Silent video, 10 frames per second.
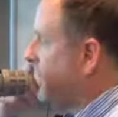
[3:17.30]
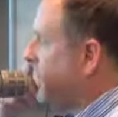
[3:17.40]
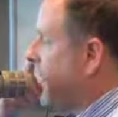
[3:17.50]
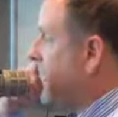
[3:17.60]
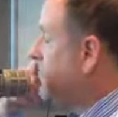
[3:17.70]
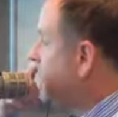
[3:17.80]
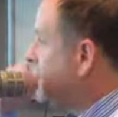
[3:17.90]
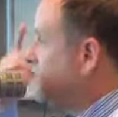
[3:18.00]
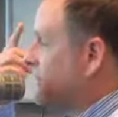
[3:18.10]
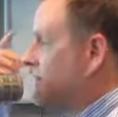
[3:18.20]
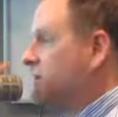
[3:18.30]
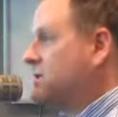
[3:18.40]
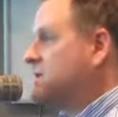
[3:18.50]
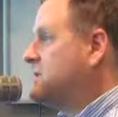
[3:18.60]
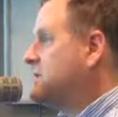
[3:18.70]
But people
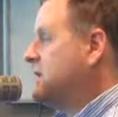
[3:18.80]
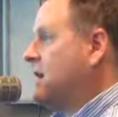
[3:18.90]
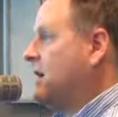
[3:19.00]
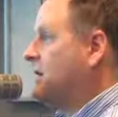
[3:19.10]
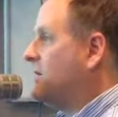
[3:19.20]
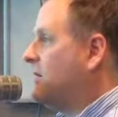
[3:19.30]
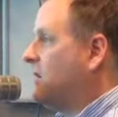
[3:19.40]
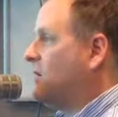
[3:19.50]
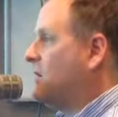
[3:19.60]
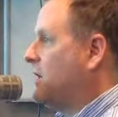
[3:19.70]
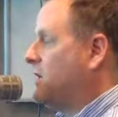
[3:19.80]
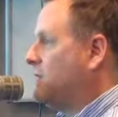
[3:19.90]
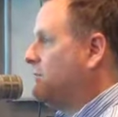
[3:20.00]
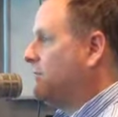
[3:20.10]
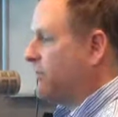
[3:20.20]
just,
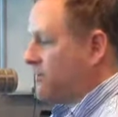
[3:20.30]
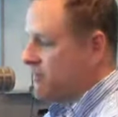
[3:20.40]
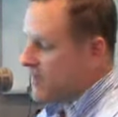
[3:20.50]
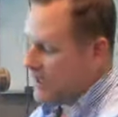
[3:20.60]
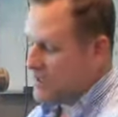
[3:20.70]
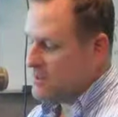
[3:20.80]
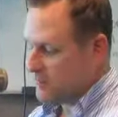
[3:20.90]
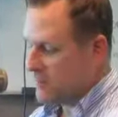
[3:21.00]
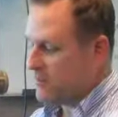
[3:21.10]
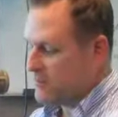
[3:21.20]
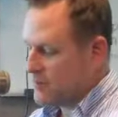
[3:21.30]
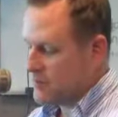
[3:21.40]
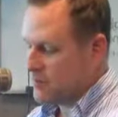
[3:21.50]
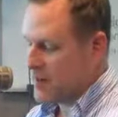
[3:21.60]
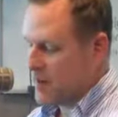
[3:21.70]
from kids, people
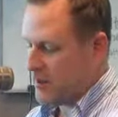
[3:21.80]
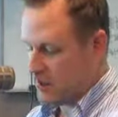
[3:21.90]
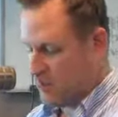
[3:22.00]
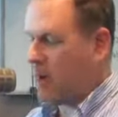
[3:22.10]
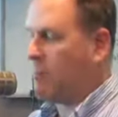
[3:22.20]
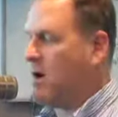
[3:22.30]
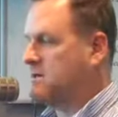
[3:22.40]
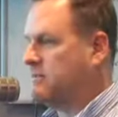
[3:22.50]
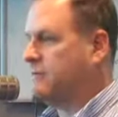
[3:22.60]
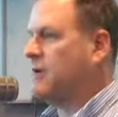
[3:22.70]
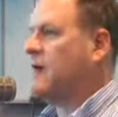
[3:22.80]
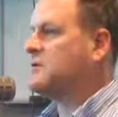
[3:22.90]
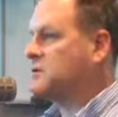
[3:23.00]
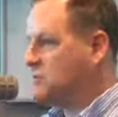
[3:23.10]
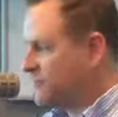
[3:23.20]
who grew up watching Full
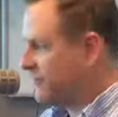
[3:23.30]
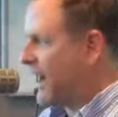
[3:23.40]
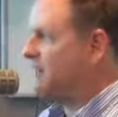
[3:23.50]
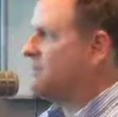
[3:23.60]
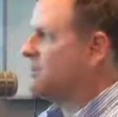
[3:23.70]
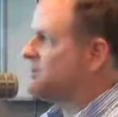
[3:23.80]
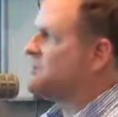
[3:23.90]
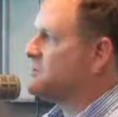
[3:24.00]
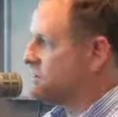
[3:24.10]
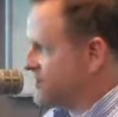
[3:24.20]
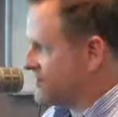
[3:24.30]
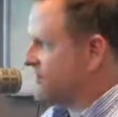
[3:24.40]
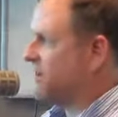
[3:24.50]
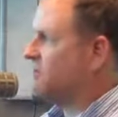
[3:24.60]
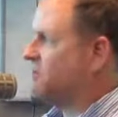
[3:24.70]
House, whose 5-year-olds are just
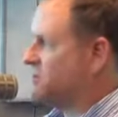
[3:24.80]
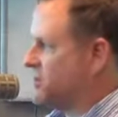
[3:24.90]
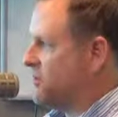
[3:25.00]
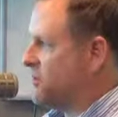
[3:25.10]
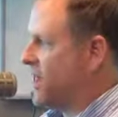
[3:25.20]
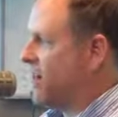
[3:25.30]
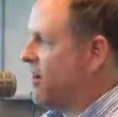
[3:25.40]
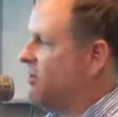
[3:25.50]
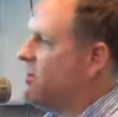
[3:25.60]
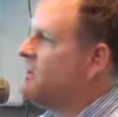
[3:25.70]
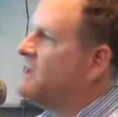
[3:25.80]
discovering the show now,